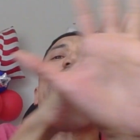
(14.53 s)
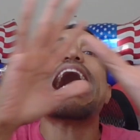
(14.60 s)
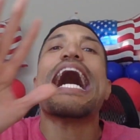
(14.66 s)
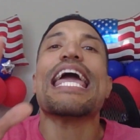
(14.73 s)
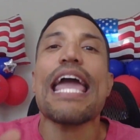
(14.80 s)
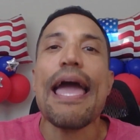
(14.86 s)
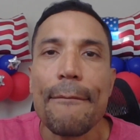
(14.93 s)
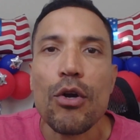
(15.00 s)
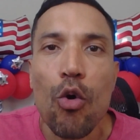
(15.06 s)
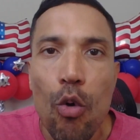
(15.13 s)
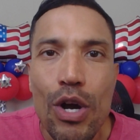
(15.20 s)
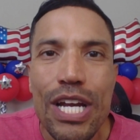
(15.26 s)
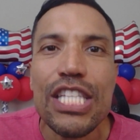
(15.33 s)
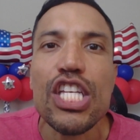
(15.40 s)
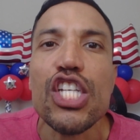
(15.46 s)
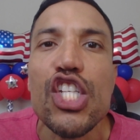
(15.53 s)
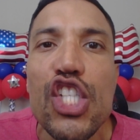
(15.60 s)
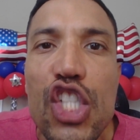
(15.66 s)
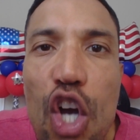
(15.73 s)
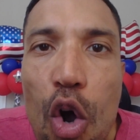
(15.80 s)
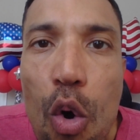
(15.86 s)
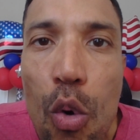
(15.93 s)
I am going to
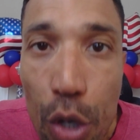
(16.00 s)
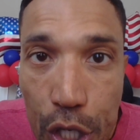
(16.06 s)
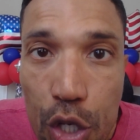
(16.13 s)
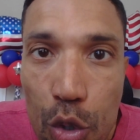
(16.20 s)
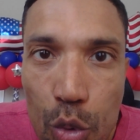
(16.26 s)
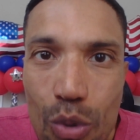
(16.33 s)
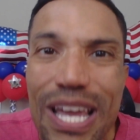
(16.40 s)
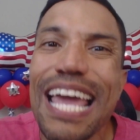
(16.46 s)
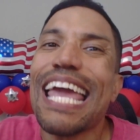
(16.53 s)
show you